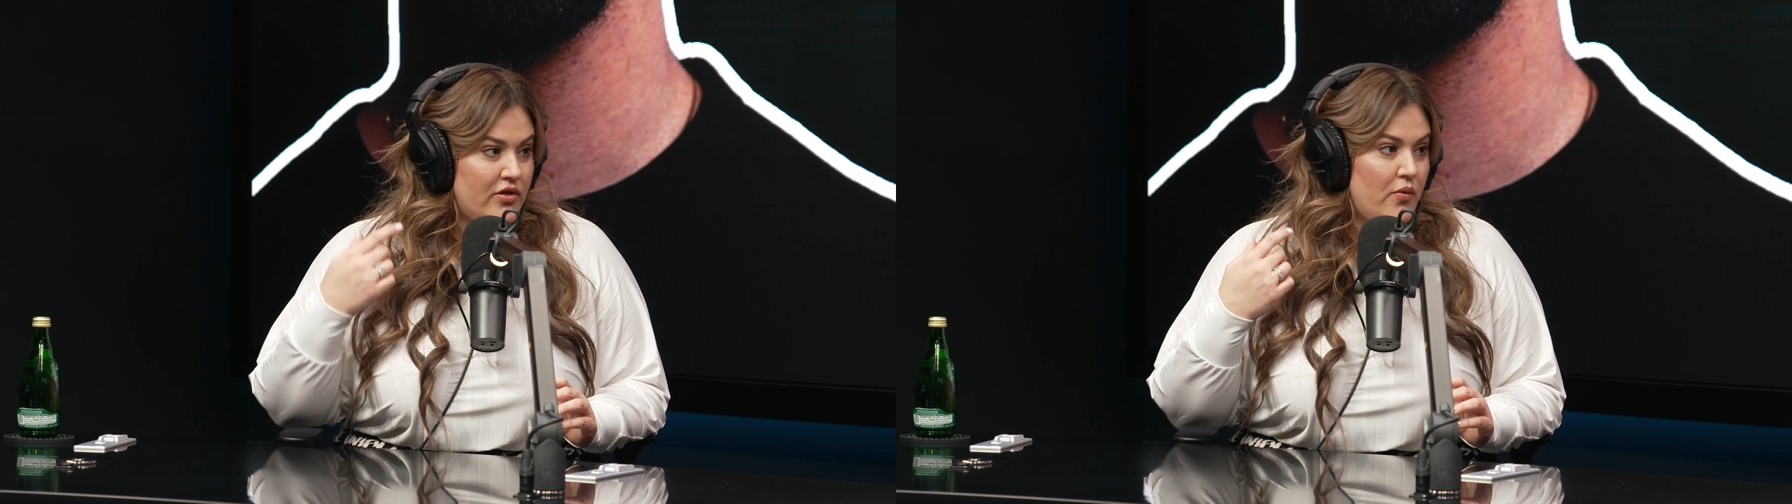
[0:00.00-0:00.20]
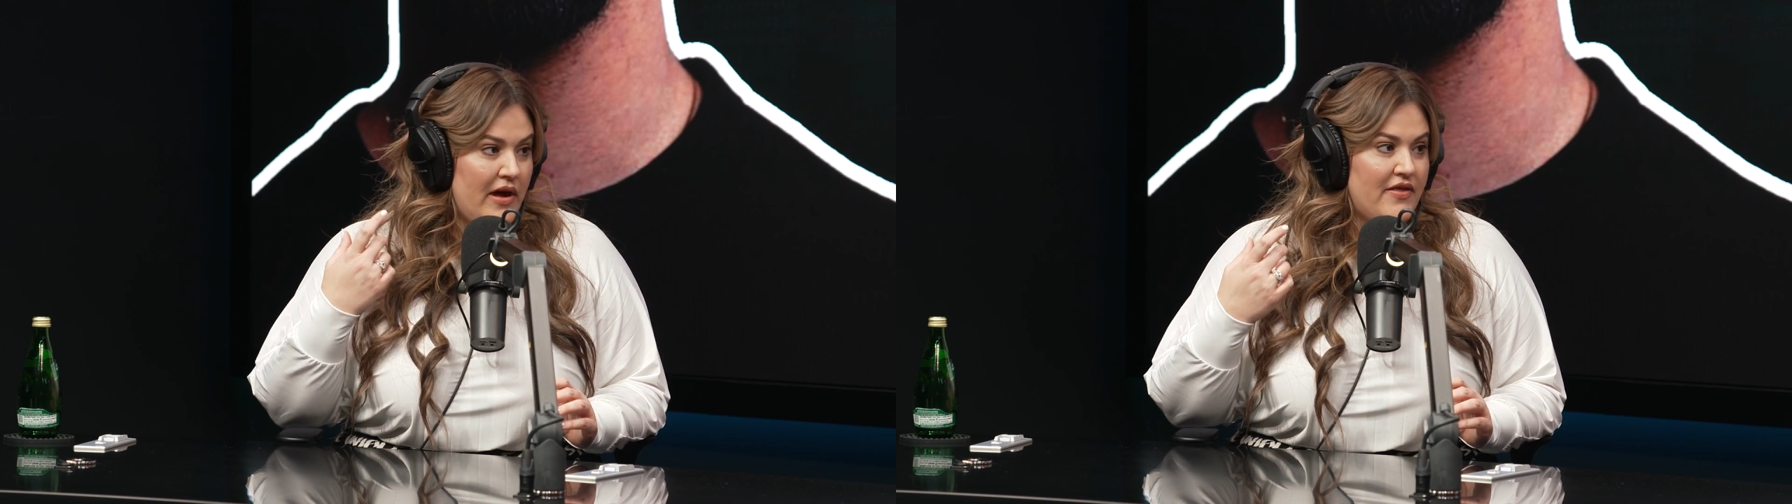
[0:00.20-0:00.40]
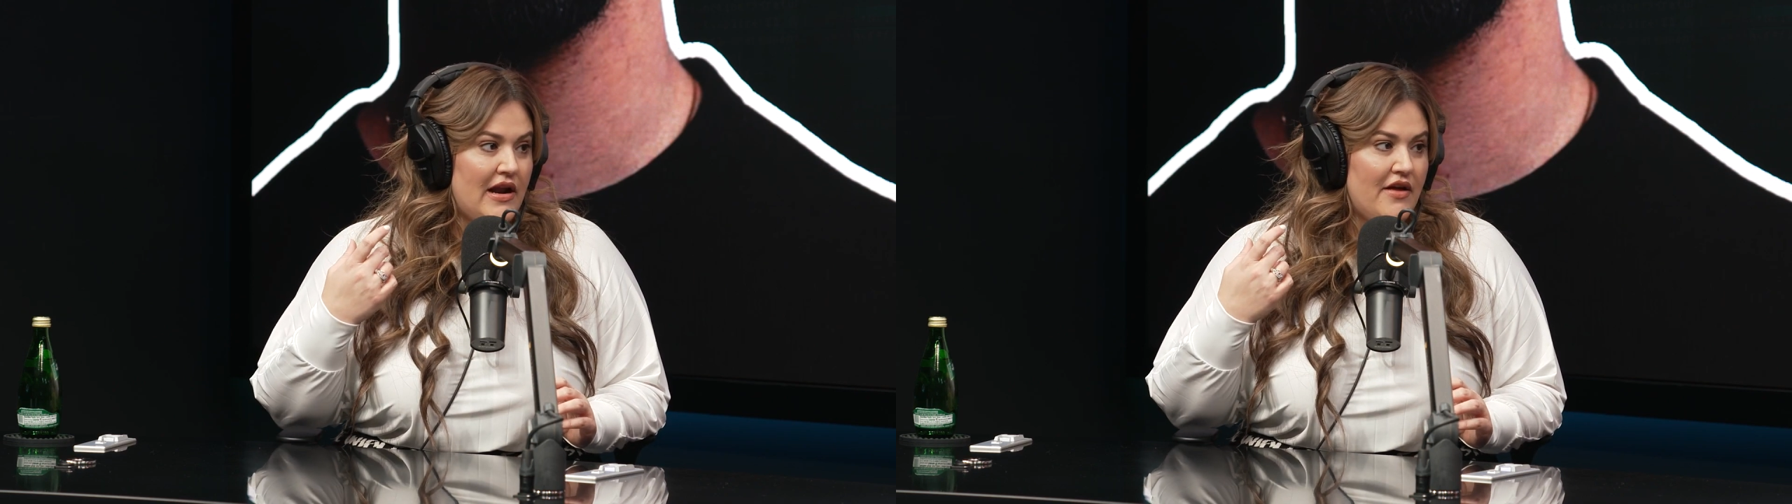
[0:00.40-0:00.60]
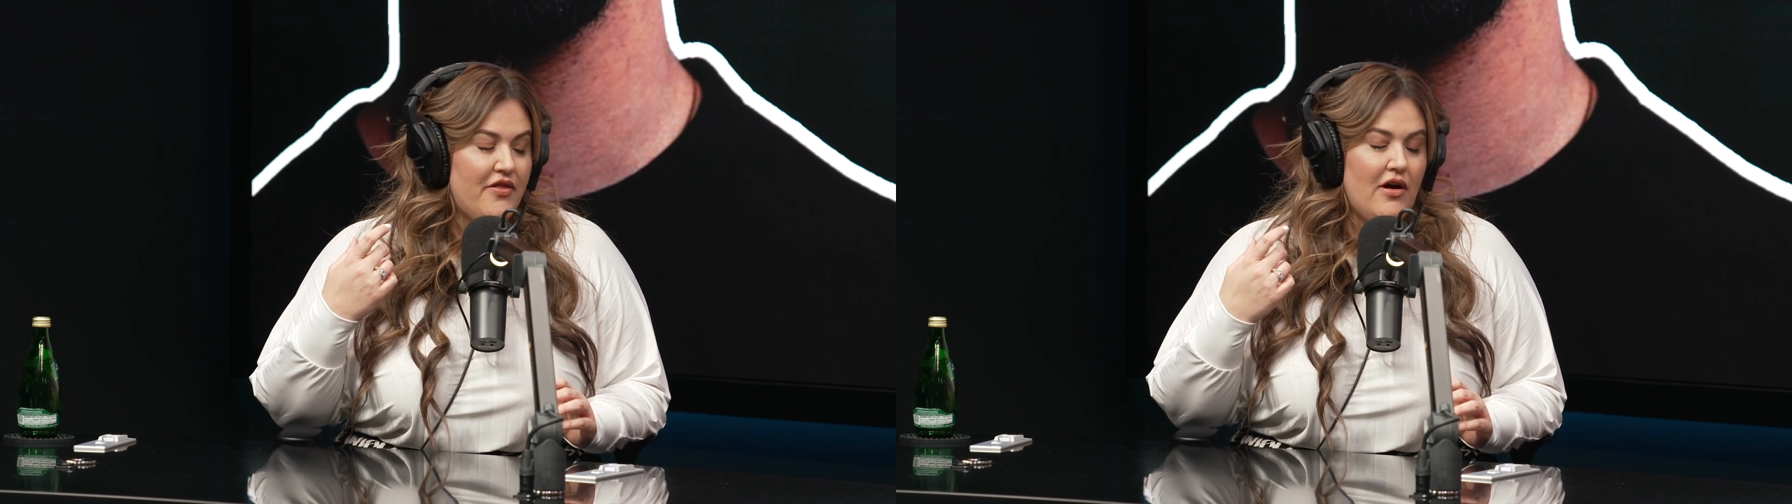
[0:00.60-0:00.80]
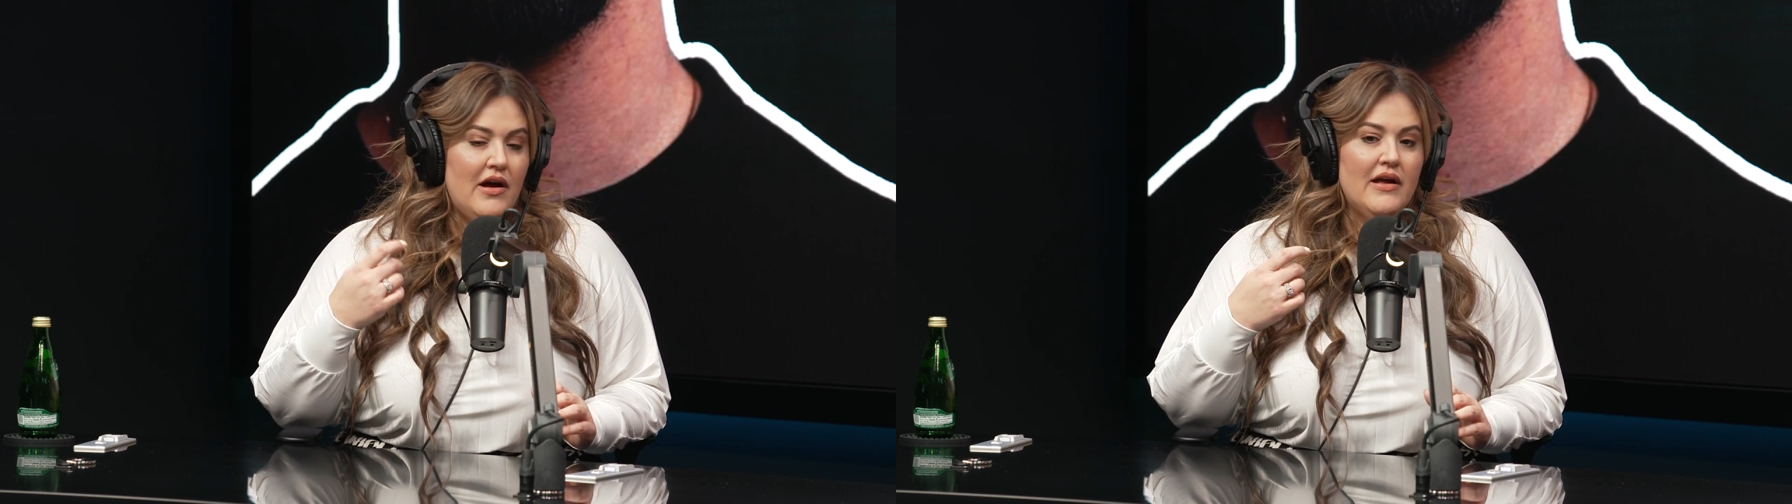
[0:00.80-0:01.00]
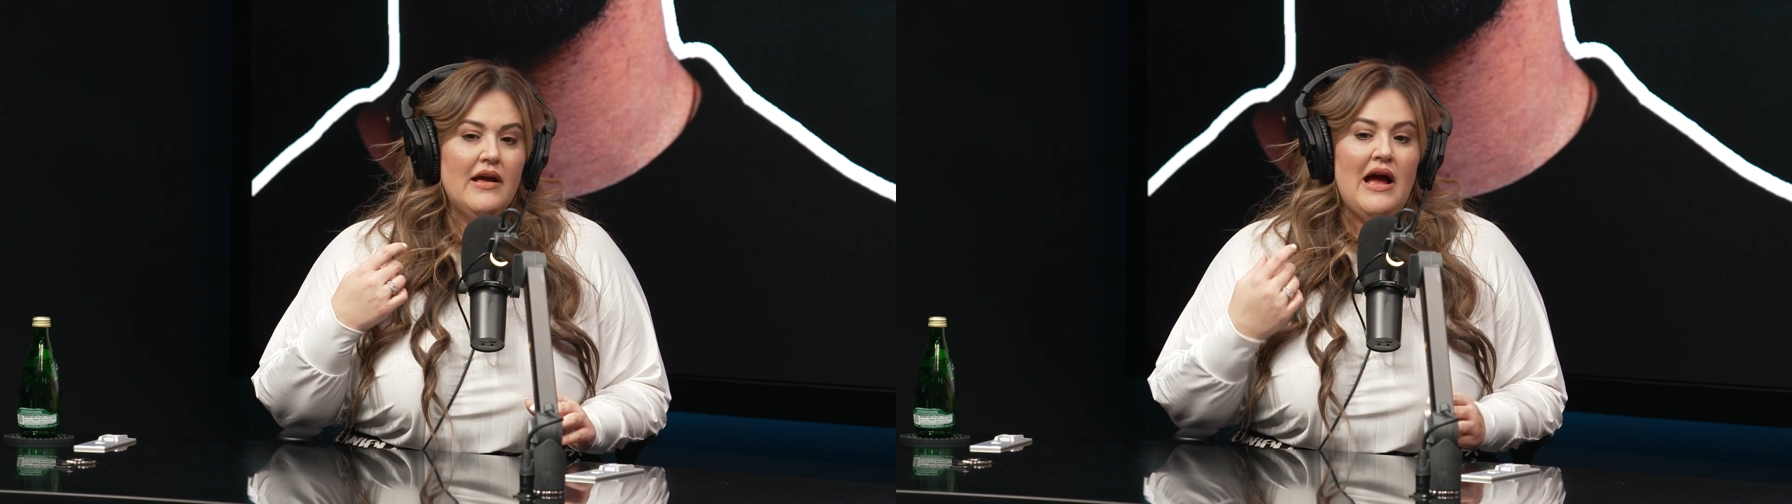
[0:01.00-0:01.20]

the way that I thought,